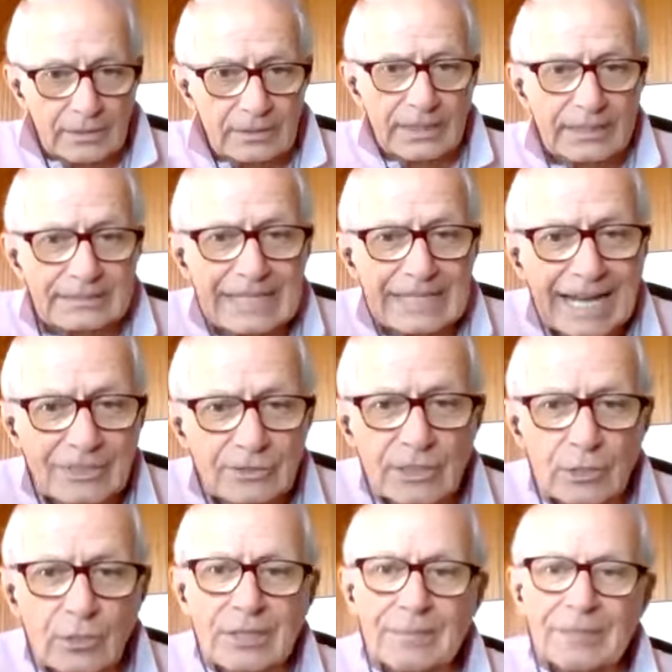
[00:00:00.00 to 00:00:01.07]
It's actually
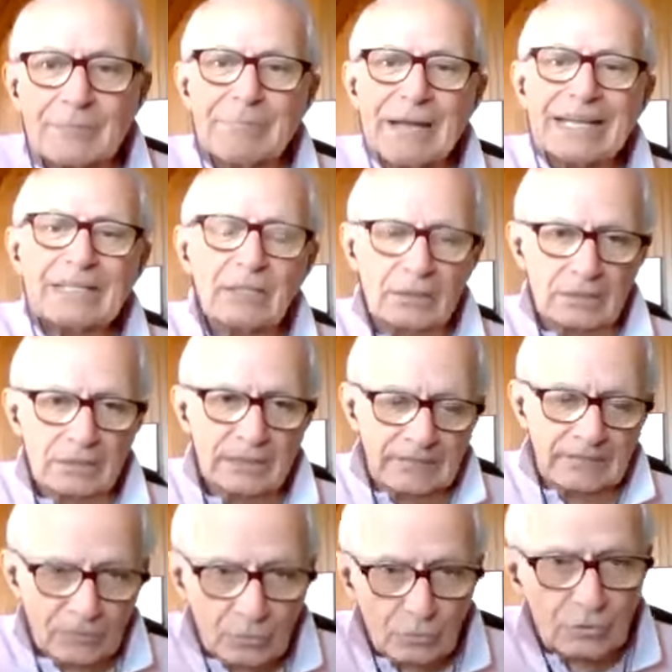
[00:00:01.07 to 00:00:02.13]
going to be better
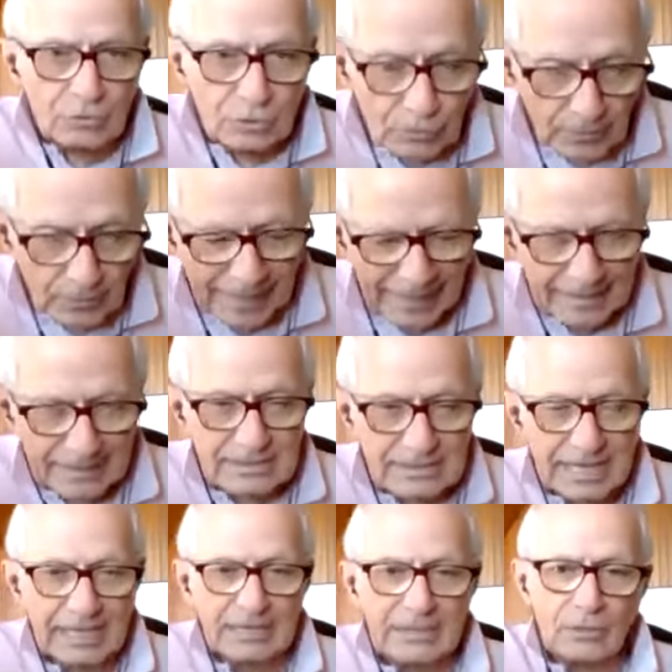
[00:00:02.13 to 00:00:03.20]
if you do that.
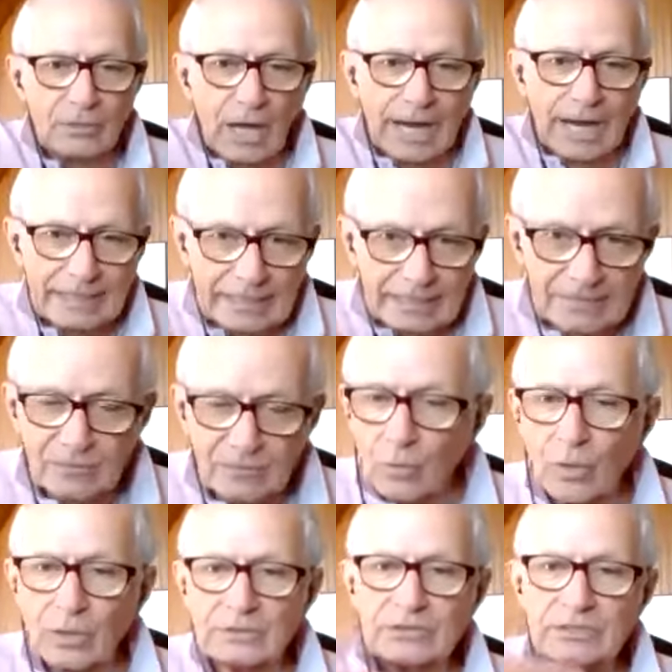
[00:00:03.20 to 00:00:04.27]
You know, I can give you
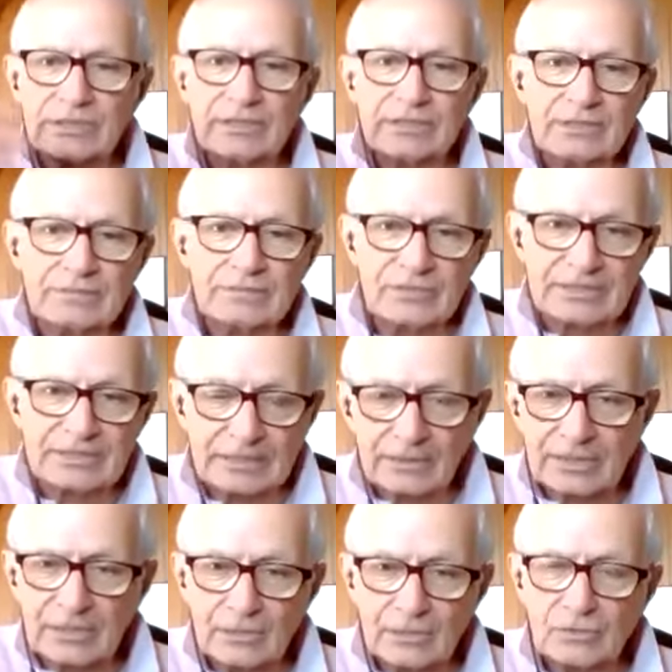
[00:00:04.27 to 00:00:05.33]
alternative
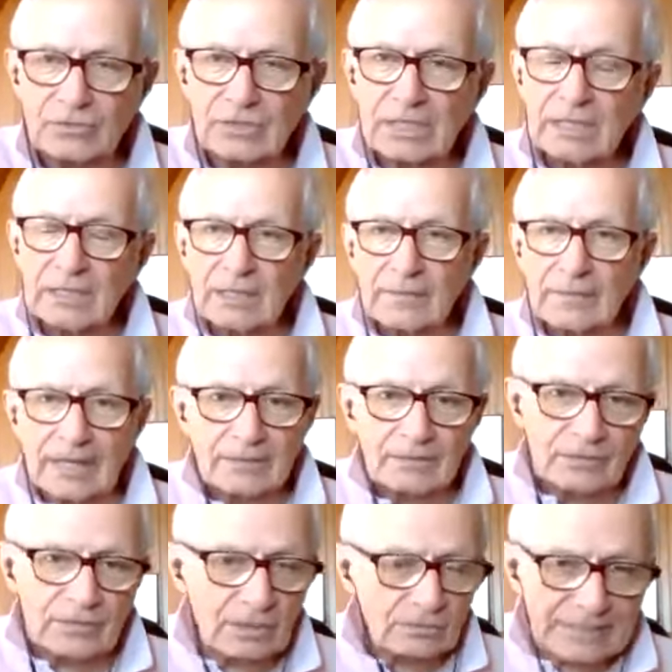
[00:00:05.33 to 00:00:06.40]
scenarios that,
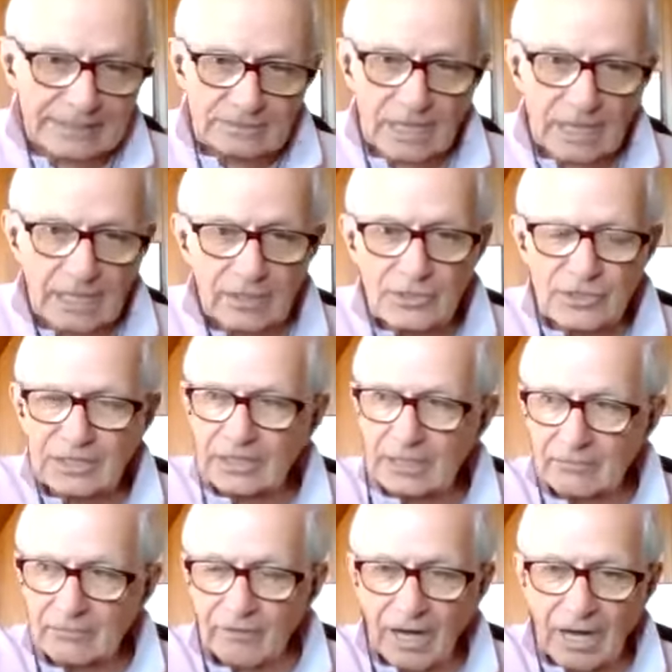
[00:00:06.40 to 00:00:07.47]
you know, technology can
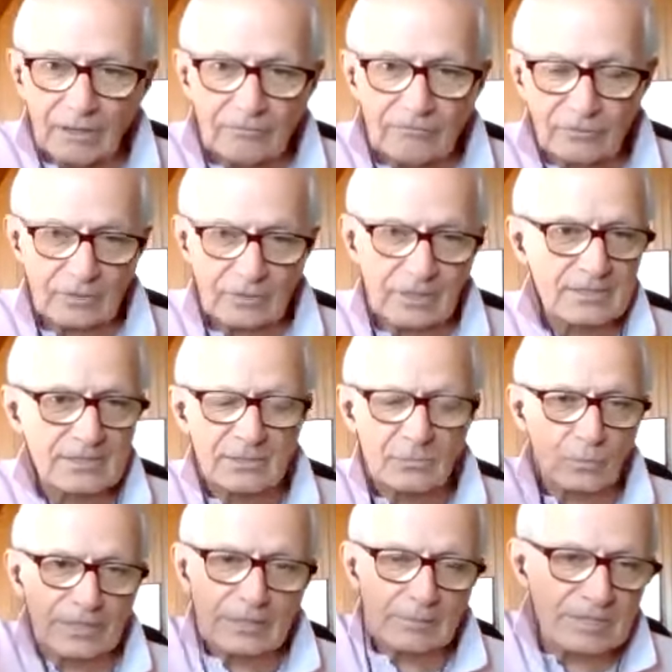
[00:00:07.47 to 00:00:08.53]
evolve for us, and
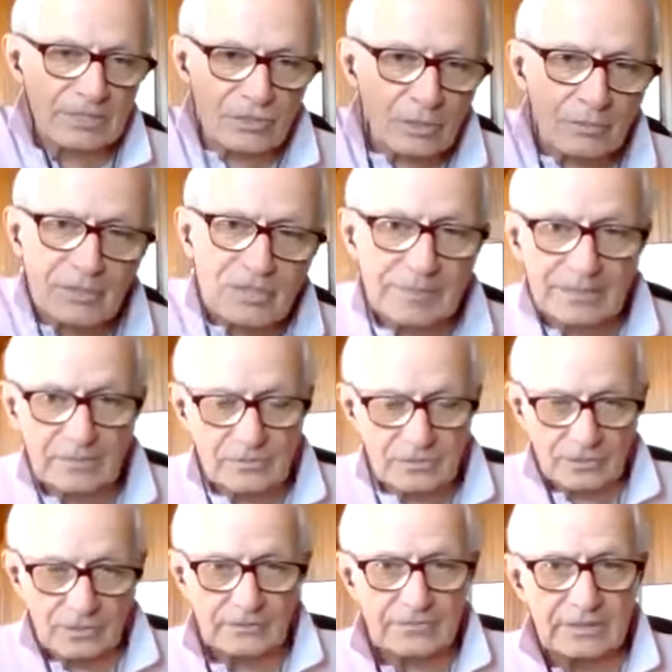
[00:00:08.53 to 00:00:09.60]
we can be so much better
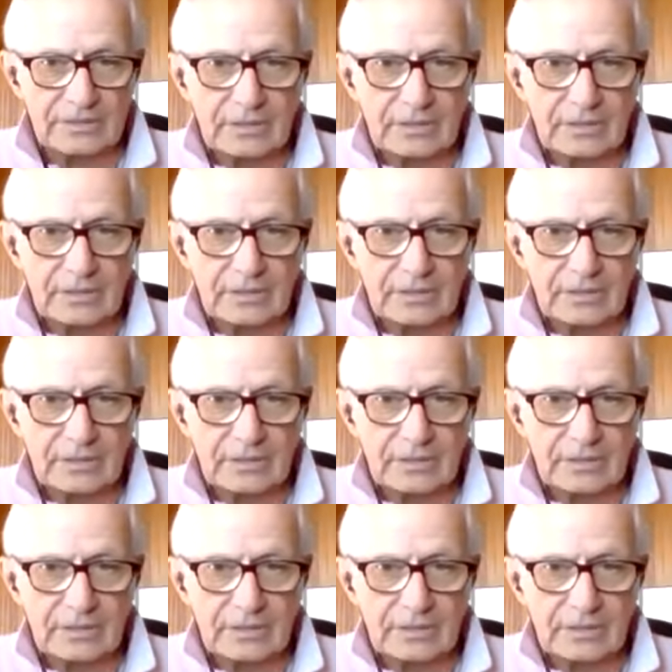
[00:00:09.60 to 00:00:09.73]
served